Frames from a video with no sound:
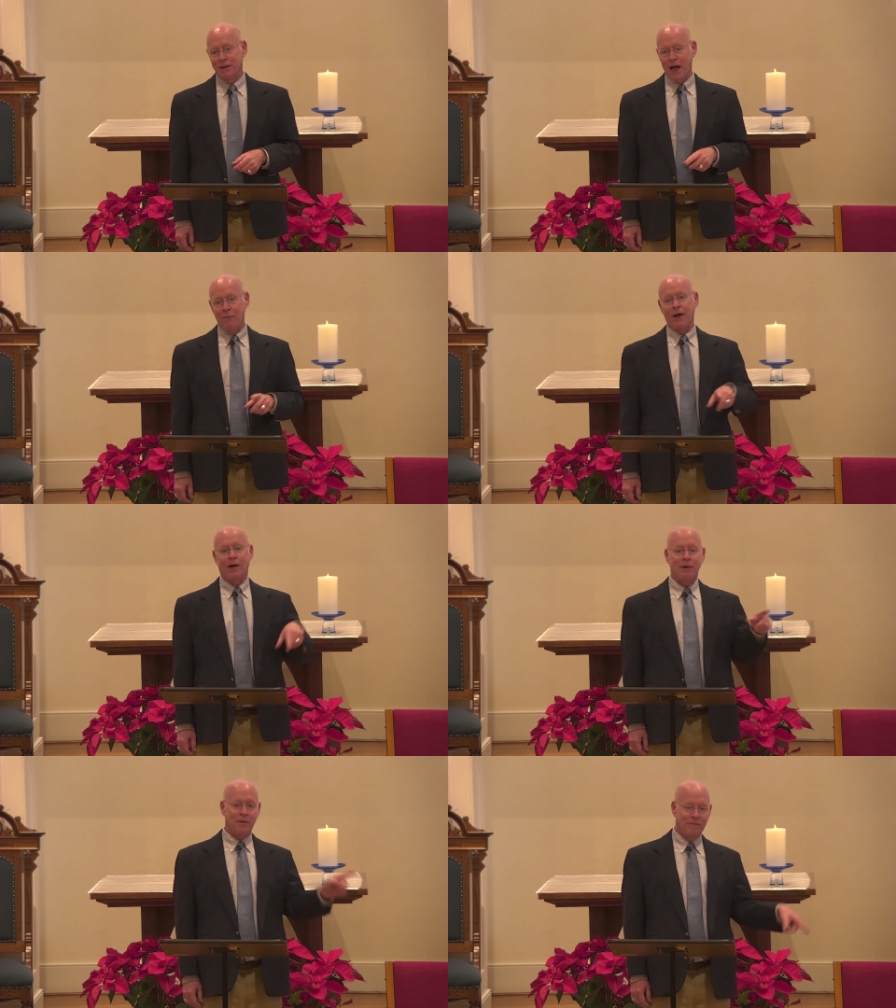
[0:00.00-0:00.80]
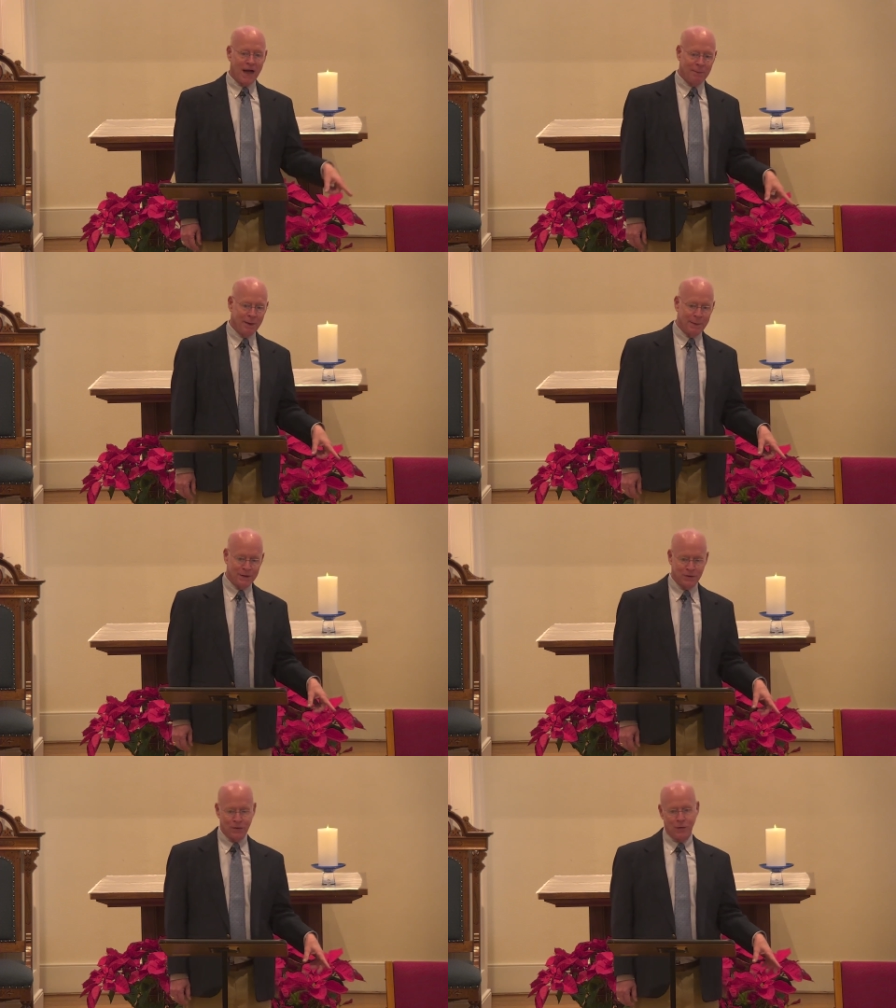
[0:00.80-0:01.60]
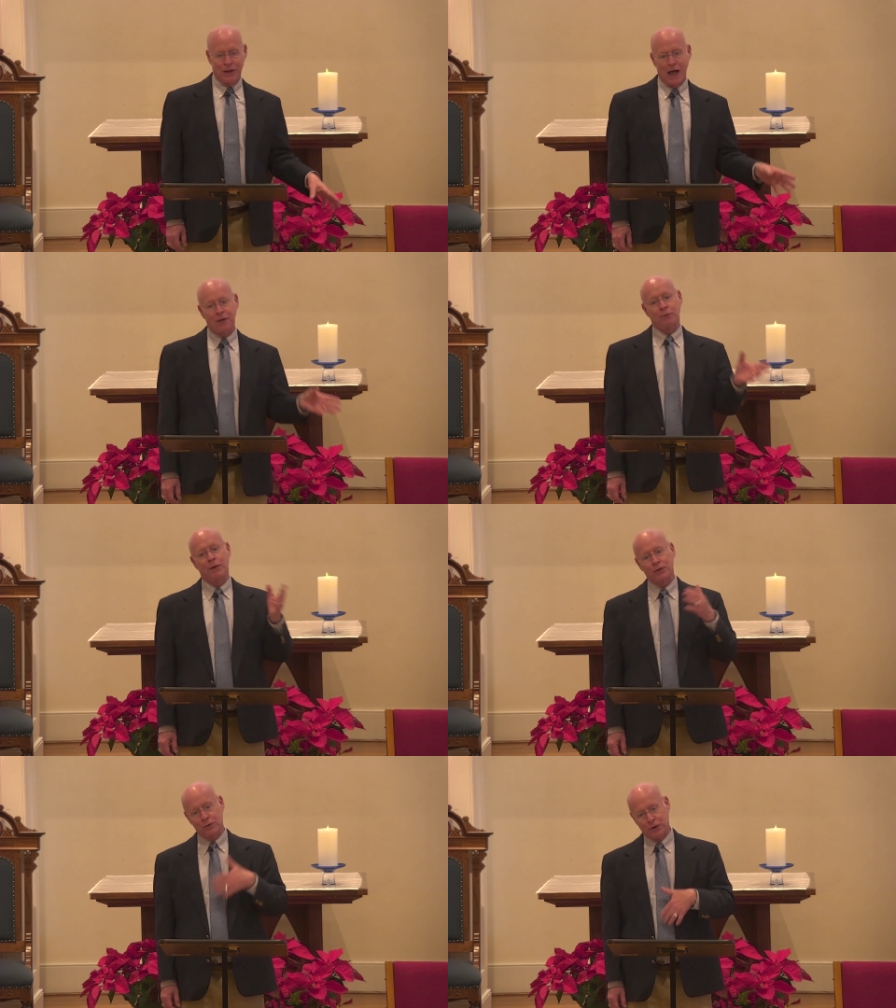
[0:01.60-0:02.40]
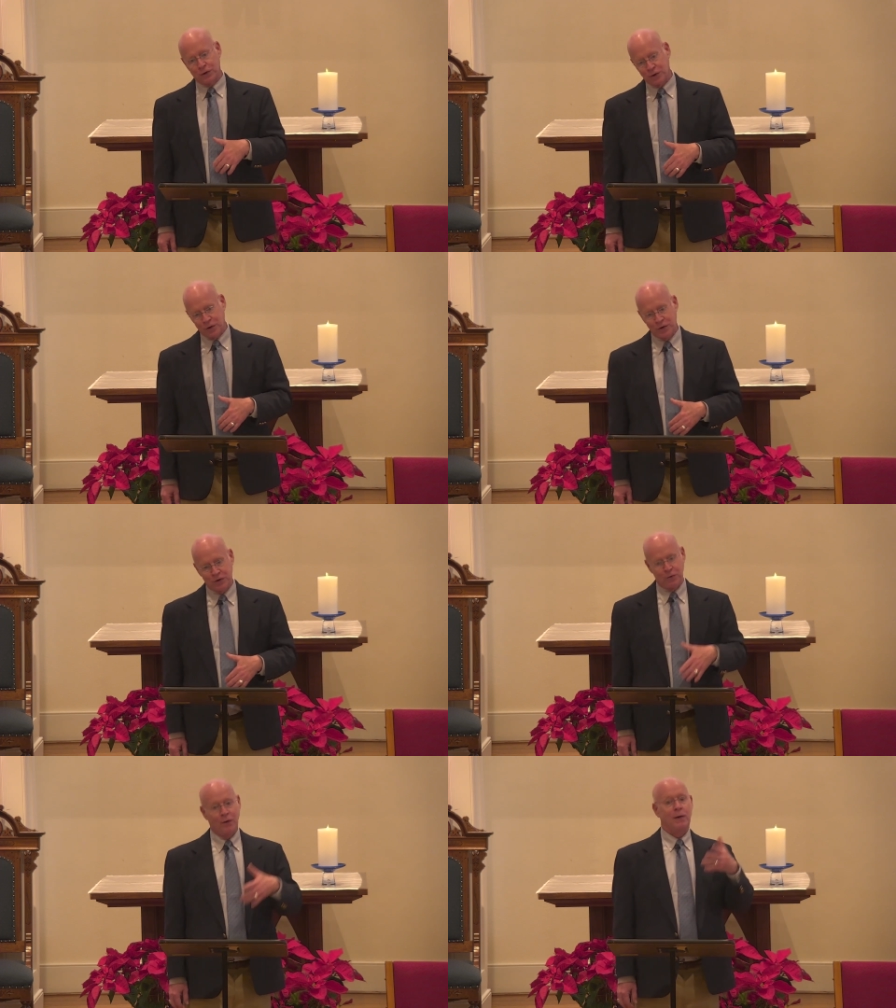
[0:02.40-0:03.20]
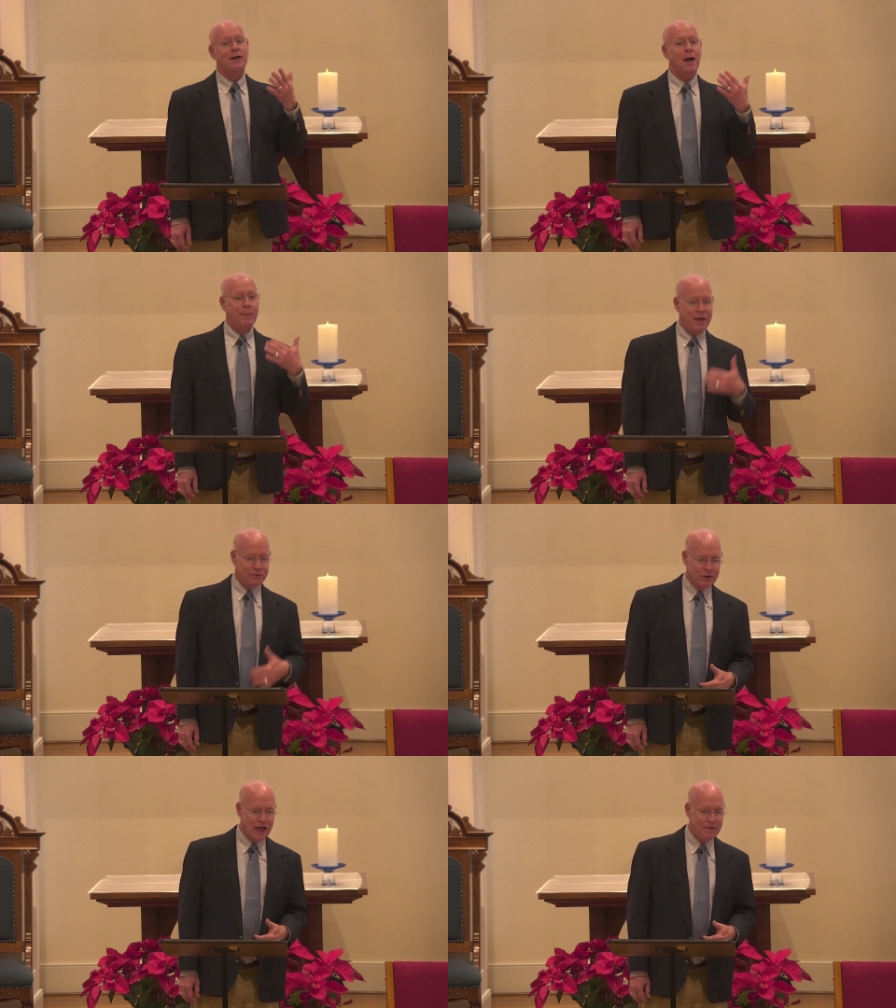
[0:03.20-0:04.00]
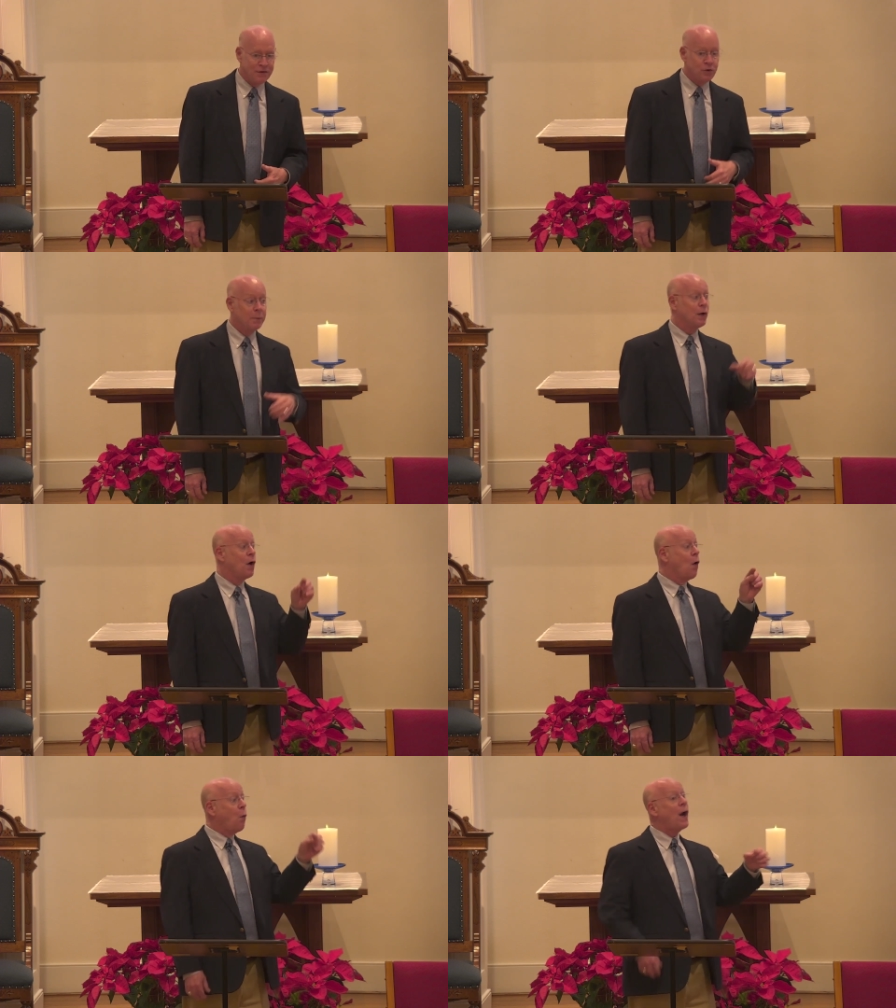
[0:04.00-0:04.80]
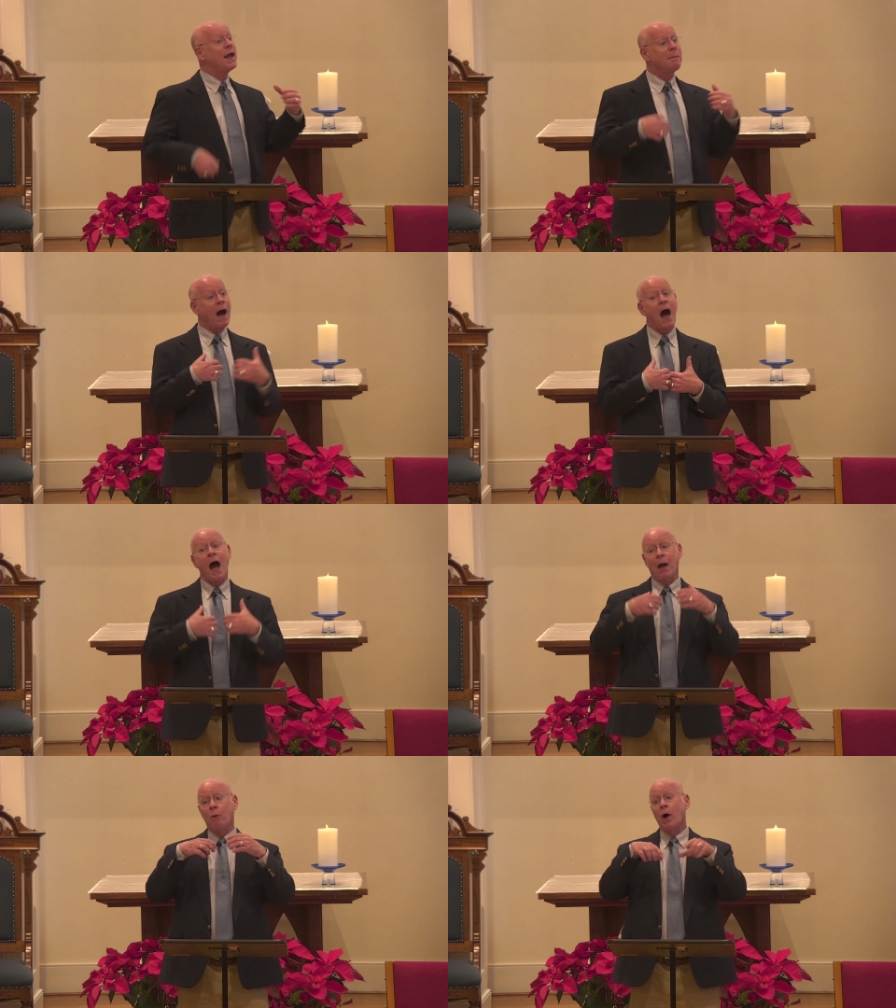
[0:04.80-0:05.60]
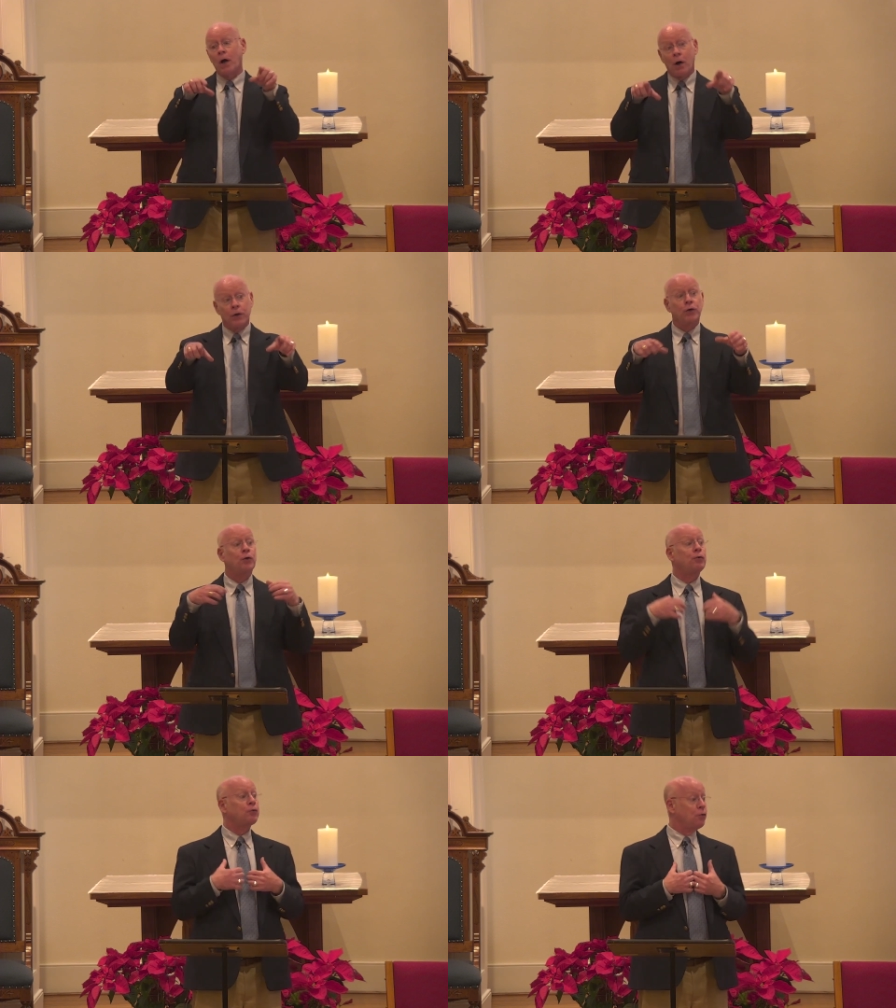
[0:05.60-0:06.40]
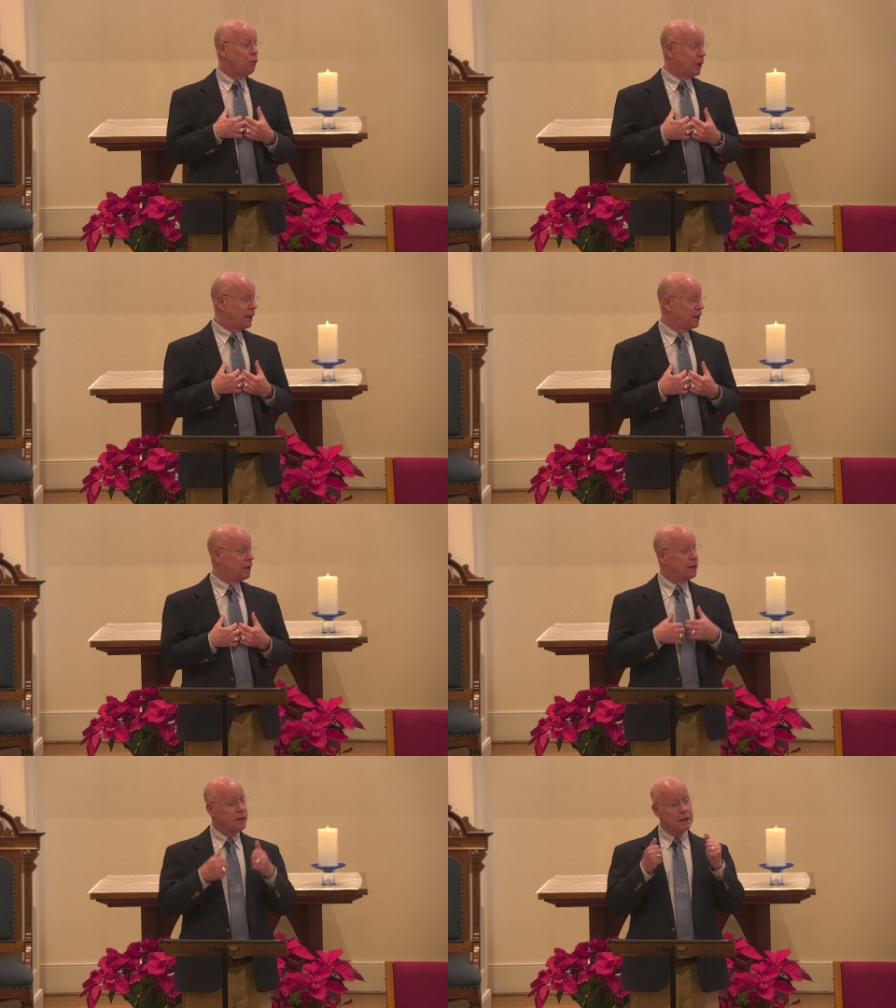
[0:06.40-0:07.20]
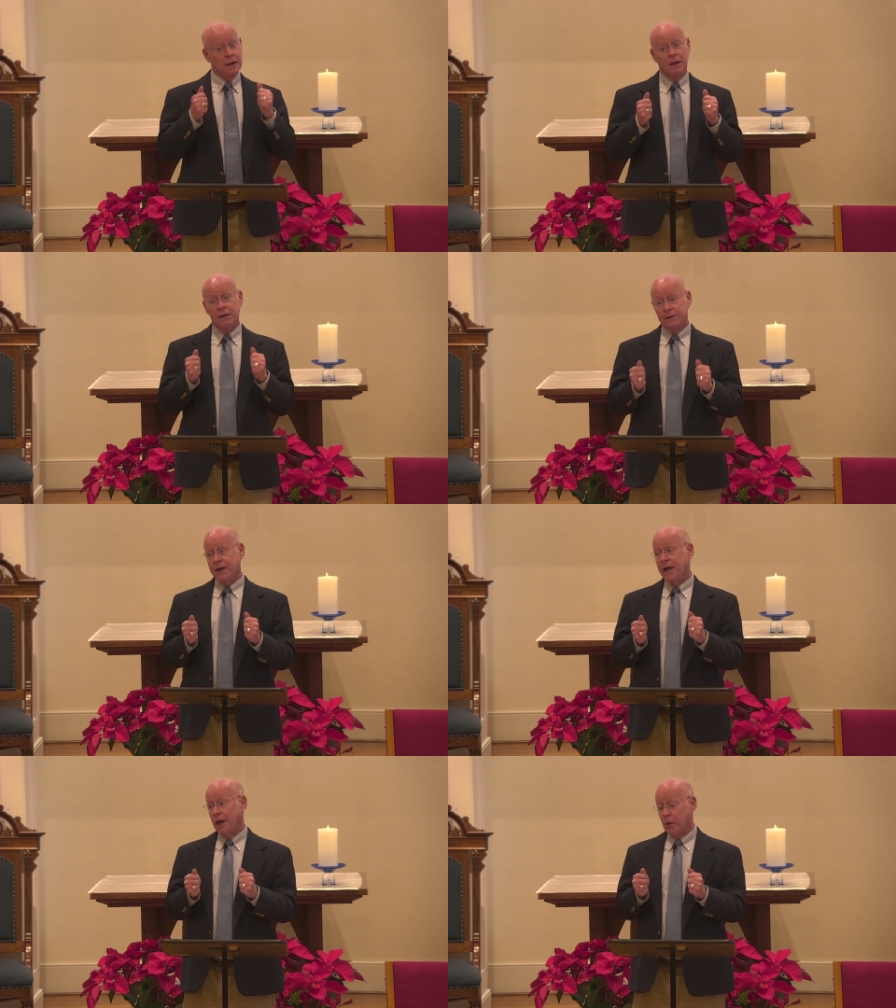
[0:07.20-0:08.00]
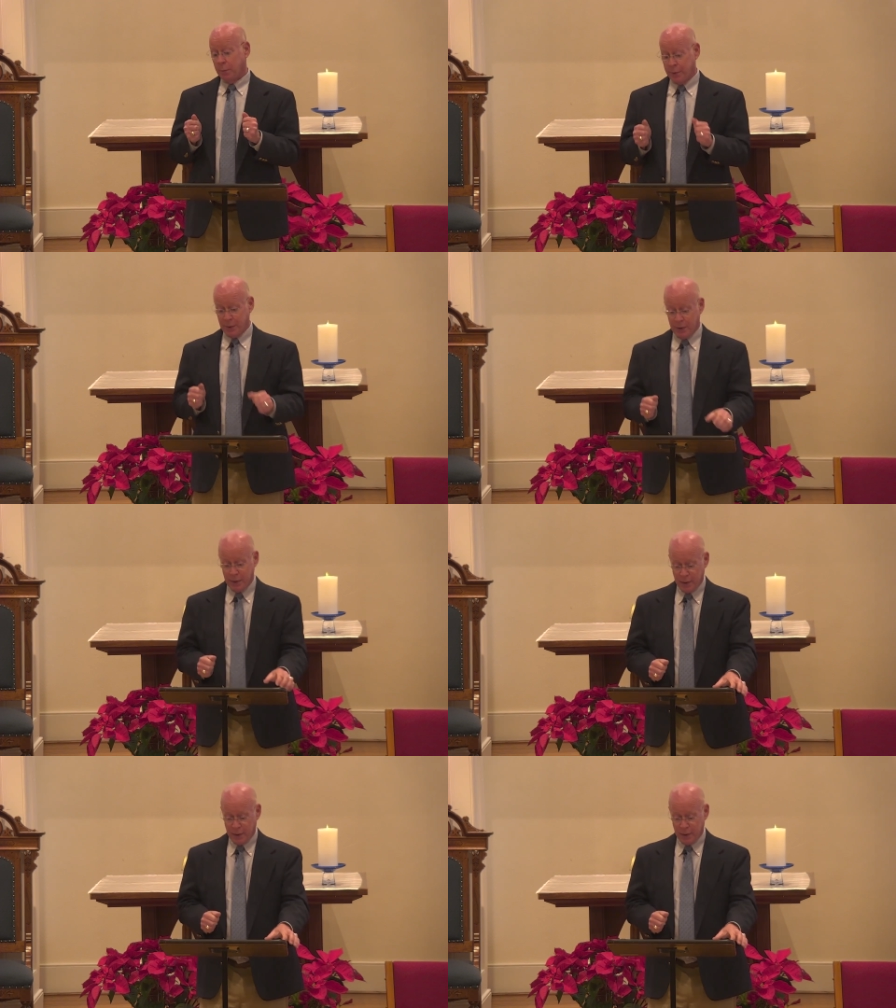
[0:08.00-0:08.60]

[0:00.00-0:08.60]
not what our other family is doing, not what Dulin Church is doing, what not Pastor Dave is doing, but what am I, what are you doing to help